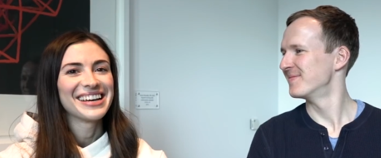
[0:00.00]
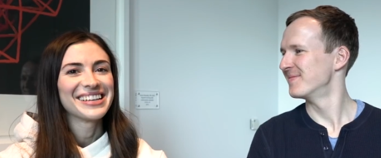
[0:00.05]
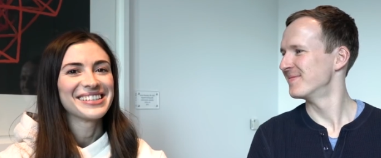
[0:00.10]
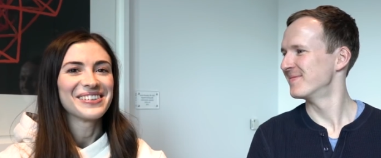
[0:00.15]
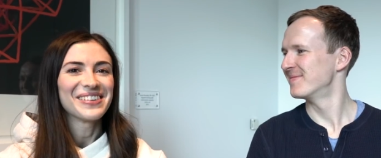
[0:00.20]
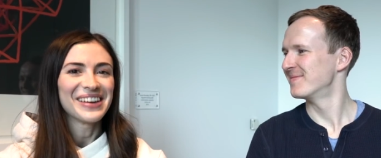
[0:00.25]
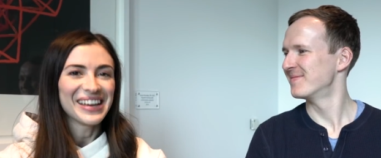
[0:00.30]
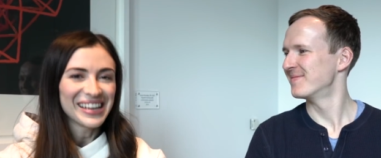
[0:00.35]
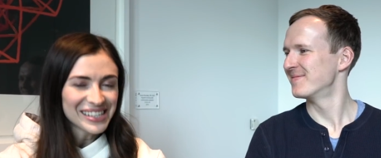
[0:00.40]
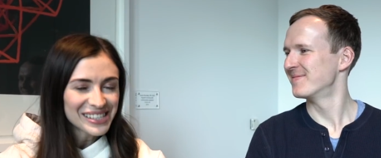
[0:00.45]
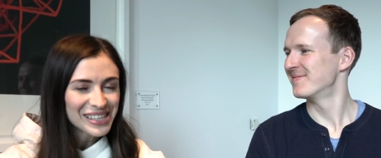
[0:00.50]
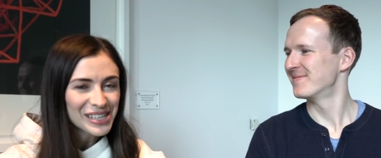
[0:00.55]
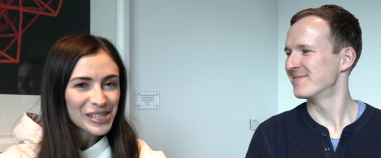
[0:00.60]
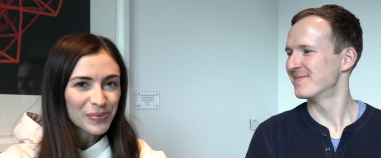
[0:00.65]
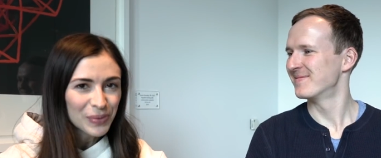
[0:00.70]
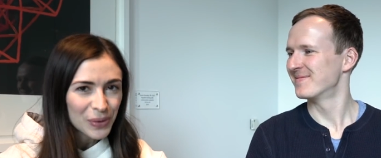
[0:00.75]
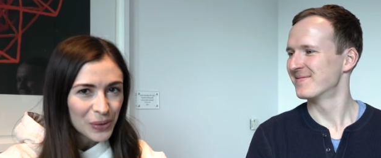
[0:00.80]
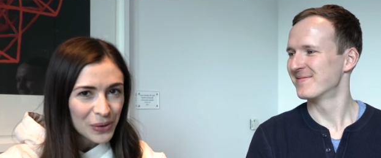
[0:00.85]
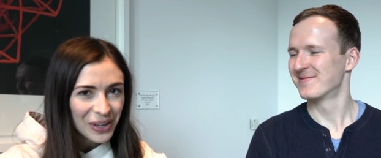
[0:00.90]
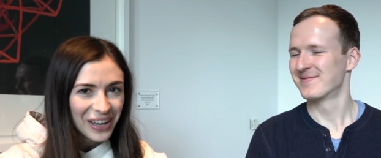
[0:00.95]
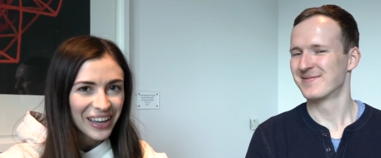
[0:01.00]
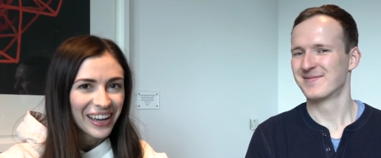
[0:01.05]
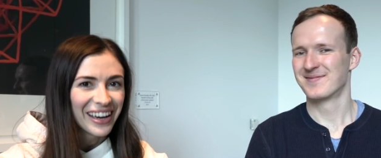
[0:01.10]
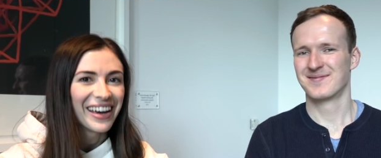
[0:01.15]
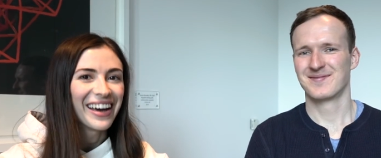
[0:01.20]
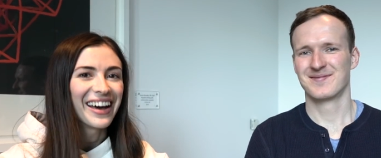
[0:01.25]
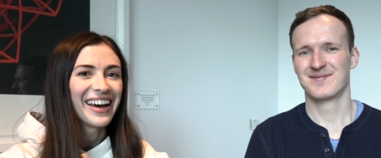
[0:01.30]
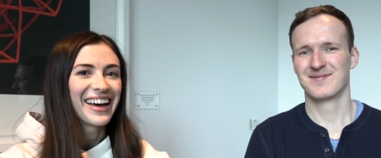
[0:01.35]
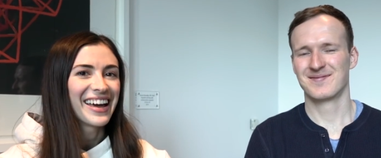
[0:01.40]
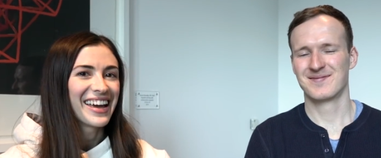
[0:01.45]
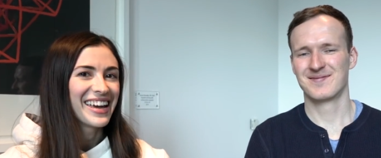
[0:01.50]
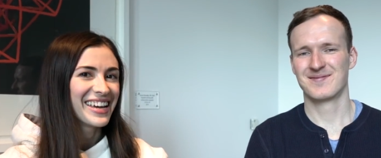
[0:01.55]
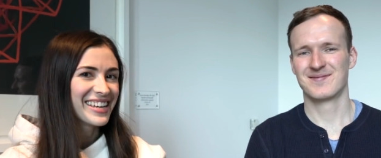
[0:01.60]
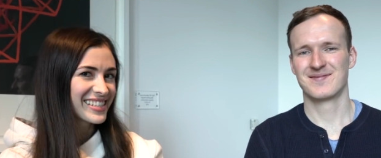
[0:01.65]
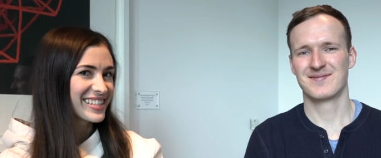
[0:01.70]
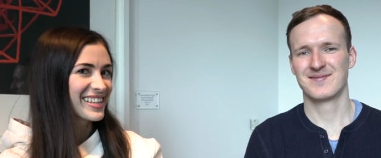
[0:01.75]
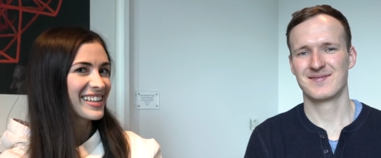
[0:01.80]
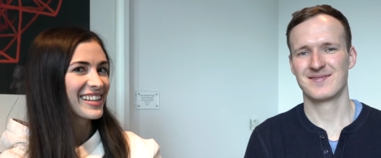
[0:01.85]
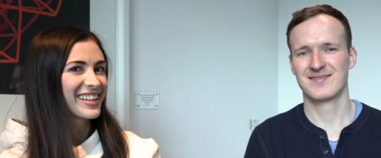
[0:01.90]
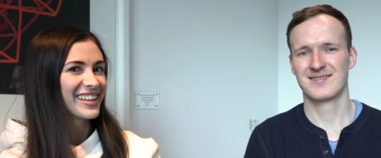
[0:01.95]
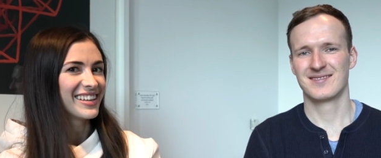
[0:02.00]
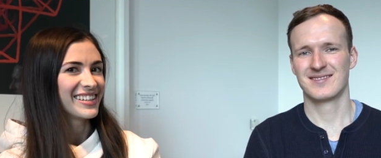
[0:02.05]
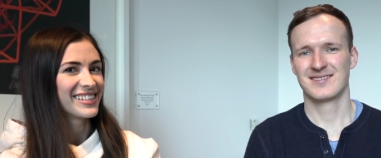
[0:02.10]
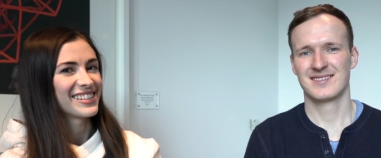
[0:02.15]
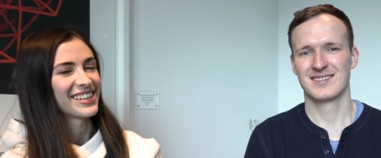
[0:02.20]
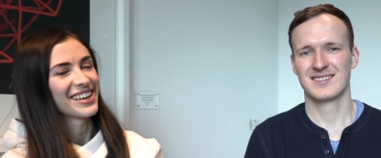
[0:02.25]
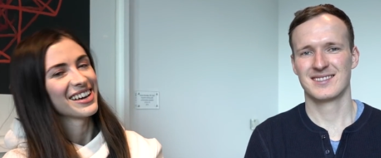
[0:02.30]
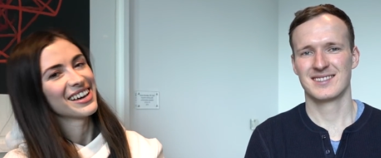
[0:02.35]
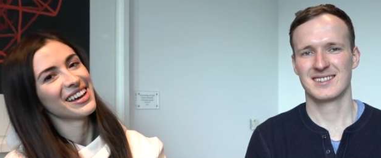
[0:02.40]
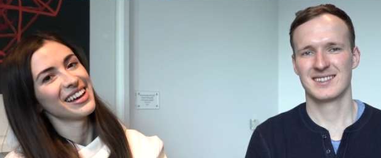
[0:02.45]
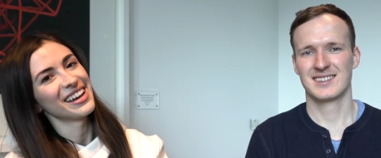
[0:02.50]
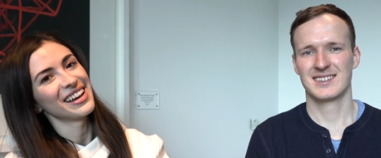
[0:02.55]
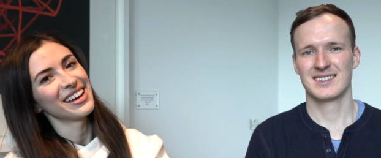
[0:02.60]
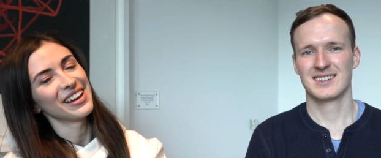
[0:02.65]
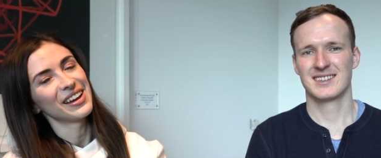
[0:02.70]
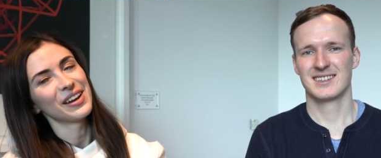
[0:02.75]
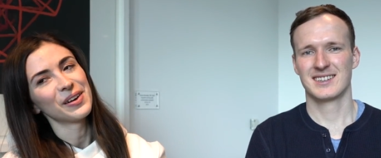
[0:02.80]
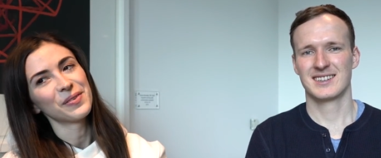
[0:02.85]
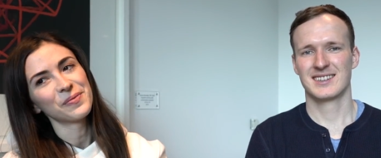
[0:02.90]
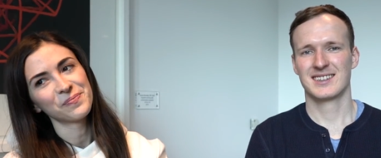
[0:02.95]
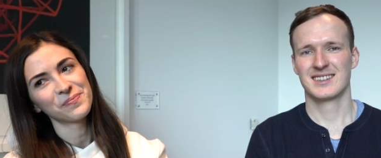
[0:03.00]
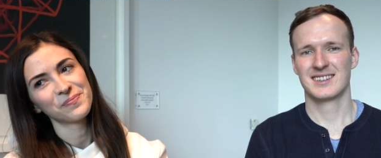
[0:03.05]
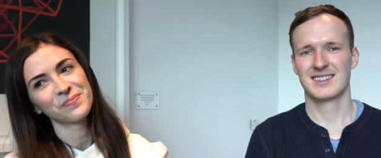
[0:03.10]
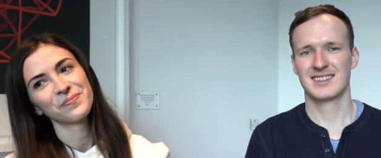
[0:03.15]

Speaker 1: So Eselsbrücke, uh, Esel is a